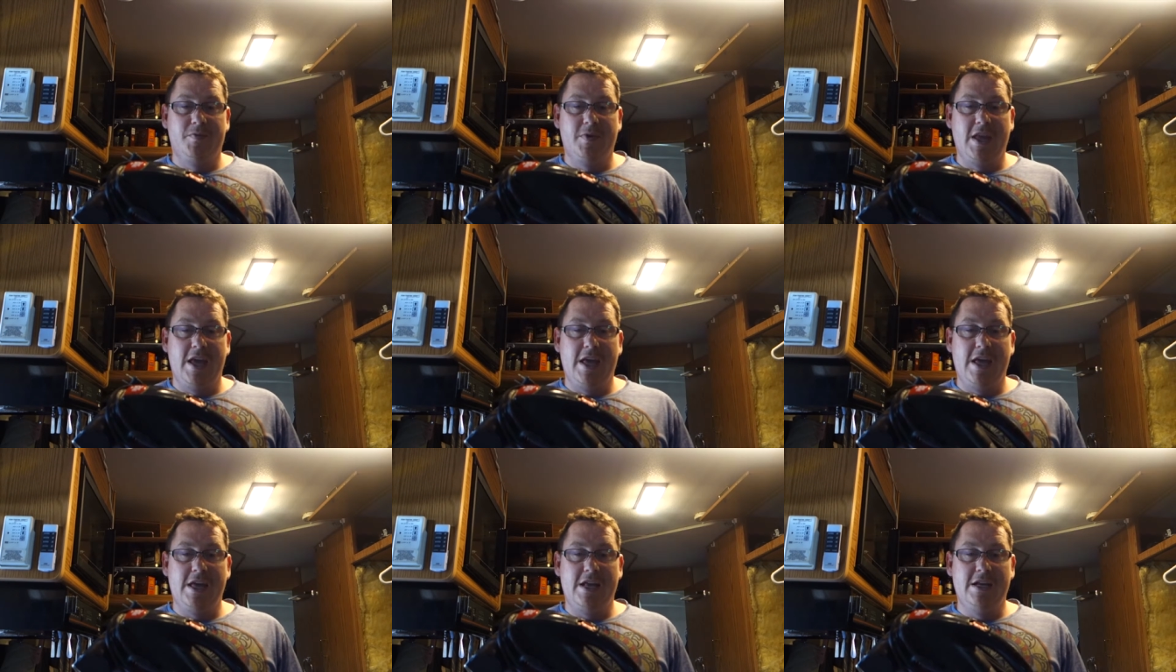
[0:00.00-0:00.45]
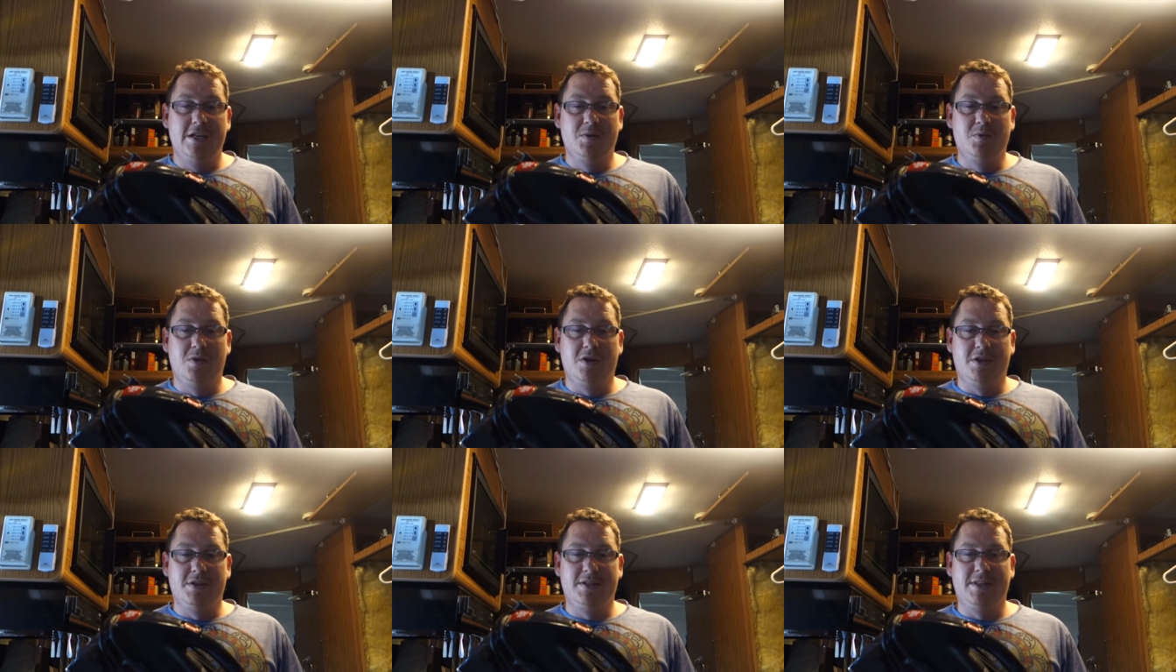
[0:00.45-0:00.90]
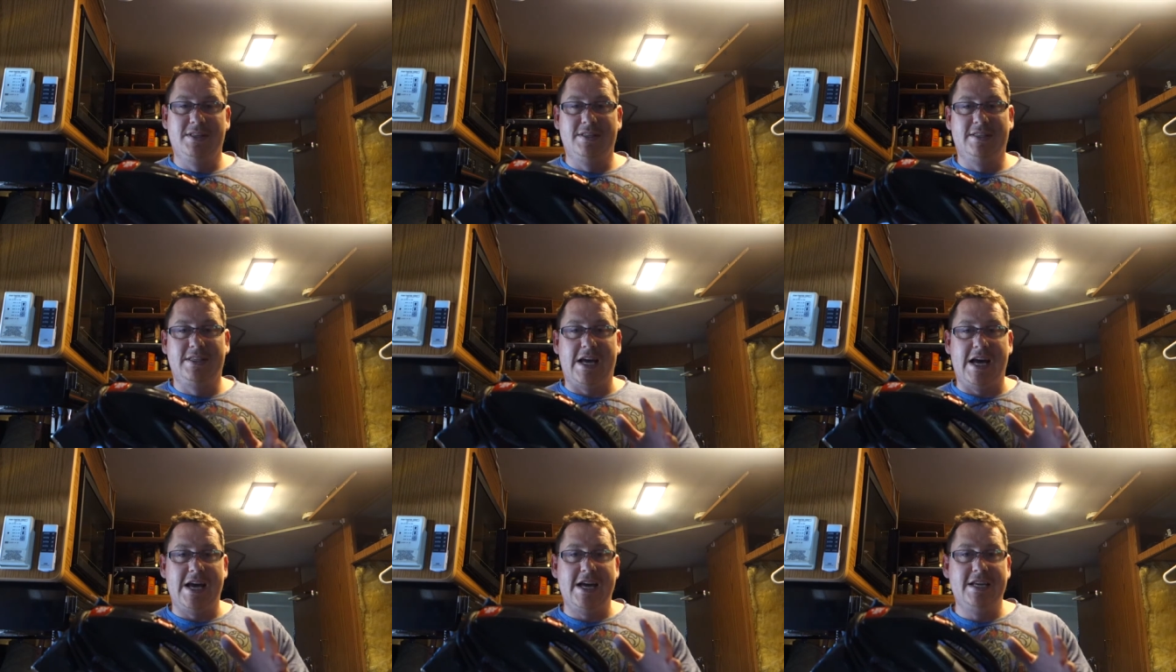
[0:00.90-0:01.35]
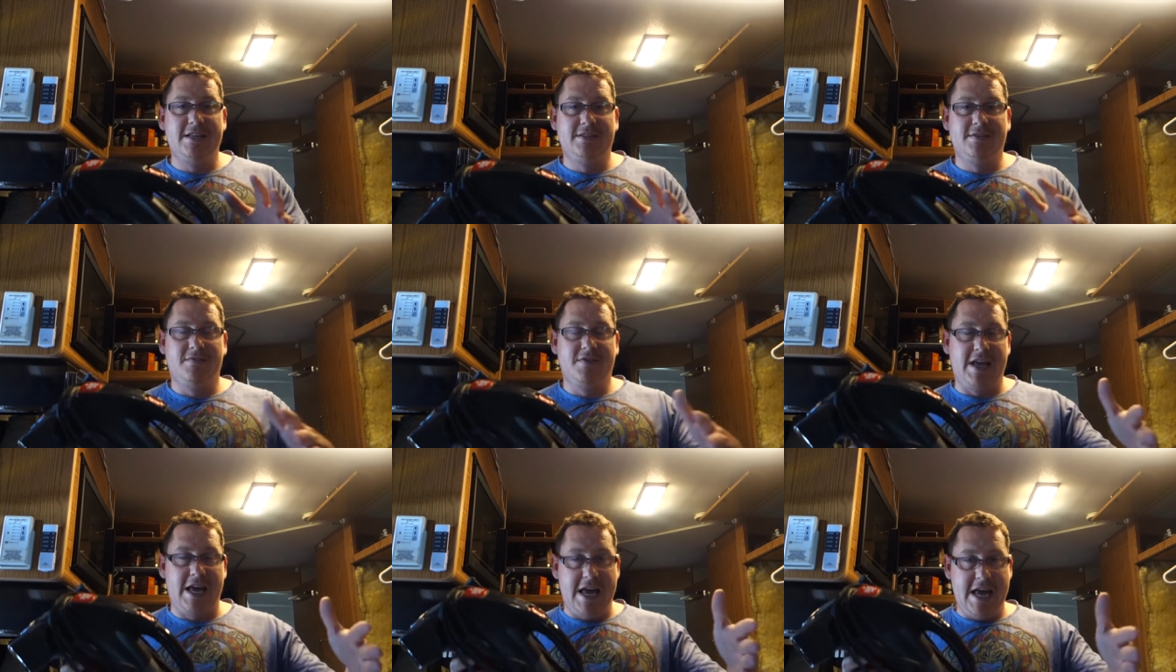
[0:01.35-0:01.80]
and as well as the size
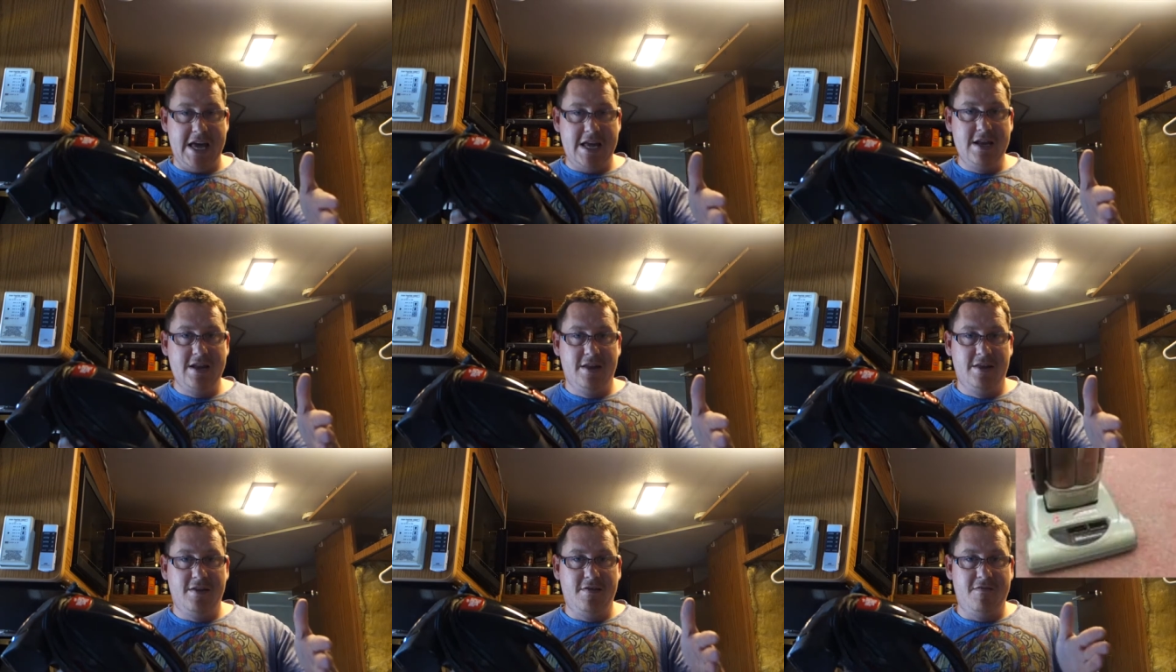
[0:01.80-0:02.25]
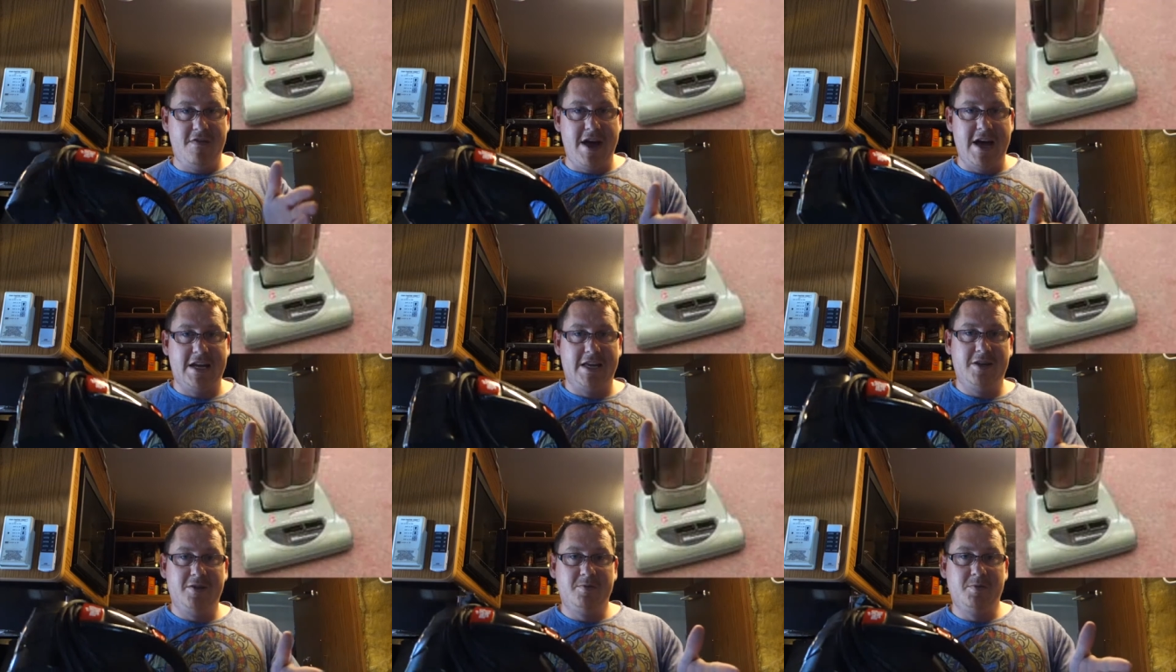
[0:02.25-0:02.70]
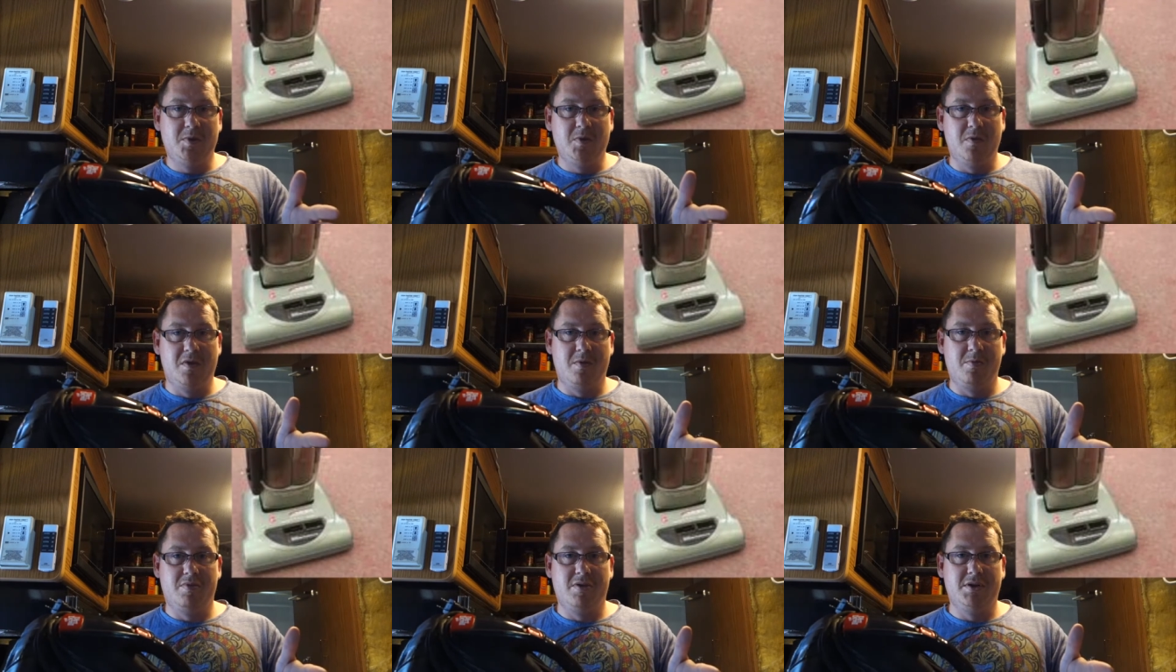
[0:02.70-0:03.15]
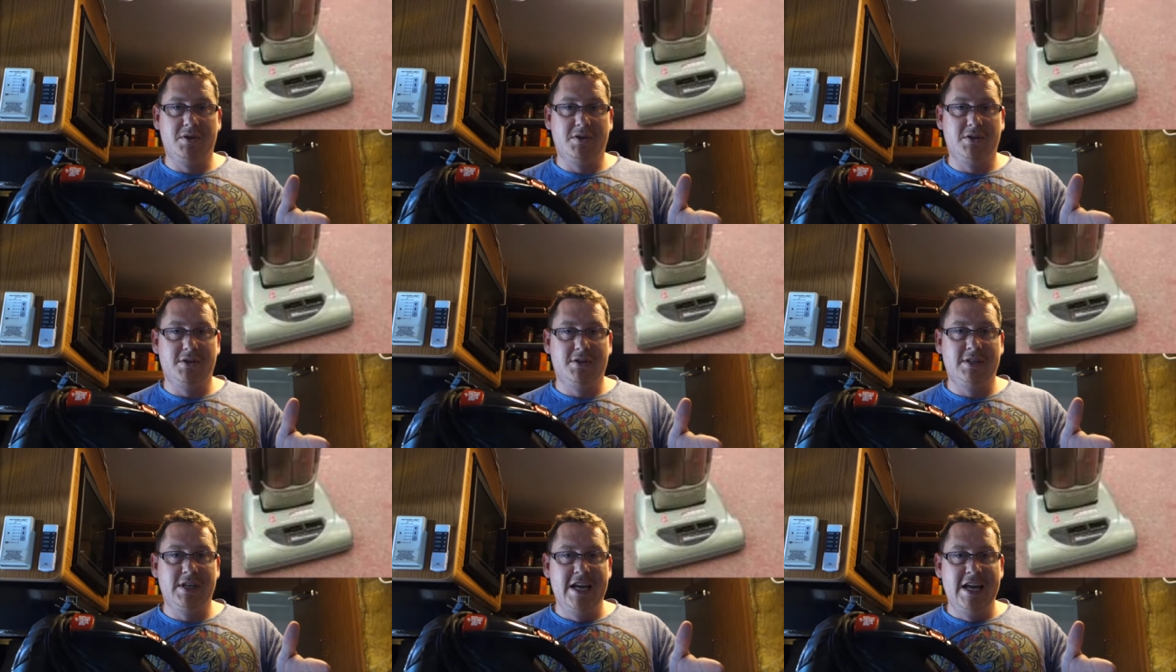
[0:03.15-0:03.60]
of the head that vacuums with the
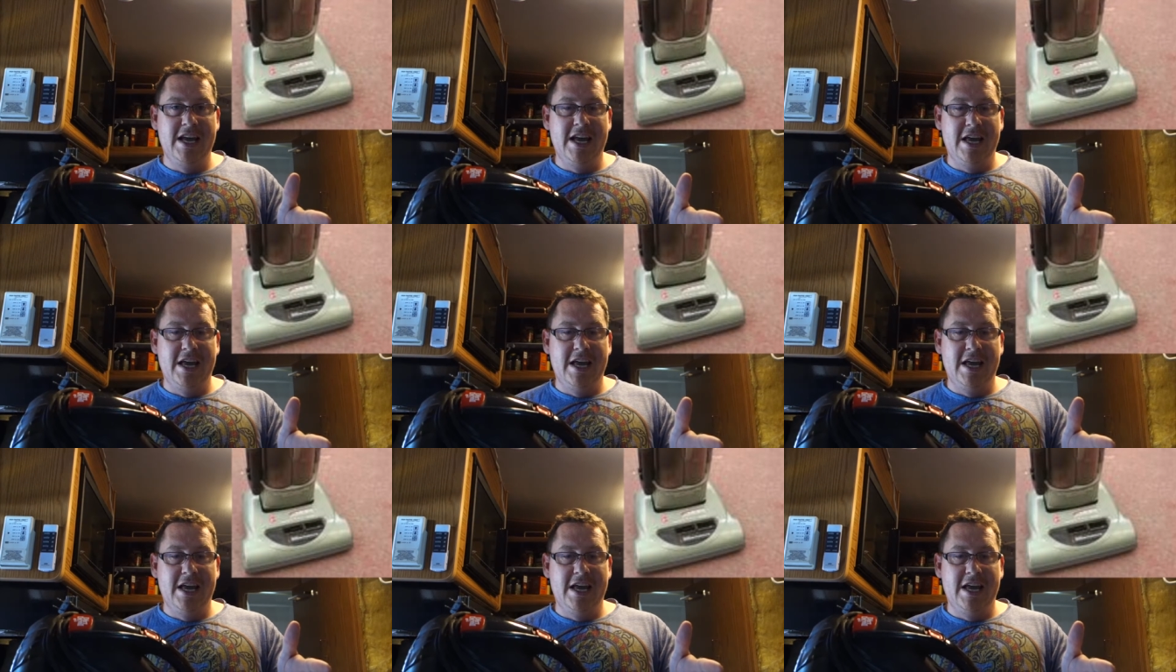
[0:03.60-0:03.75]
bristles,